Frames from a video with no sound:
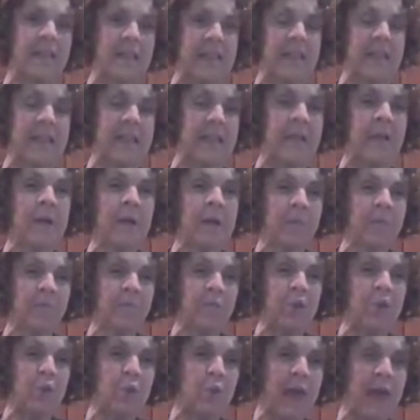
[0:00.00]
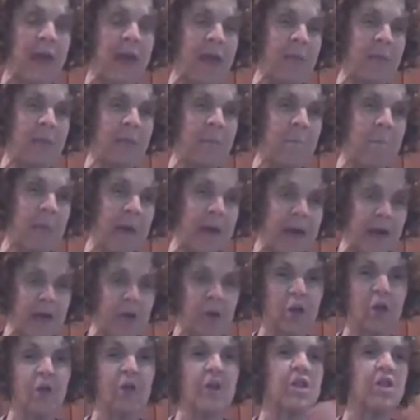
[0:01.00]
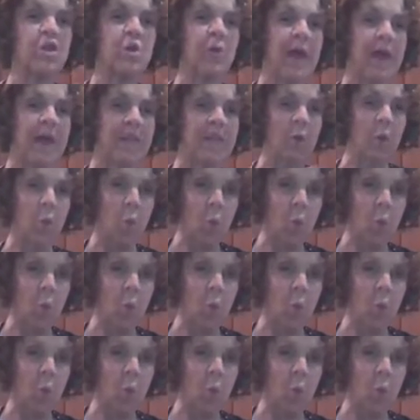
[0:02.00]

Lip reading: Then you add the butter and you add the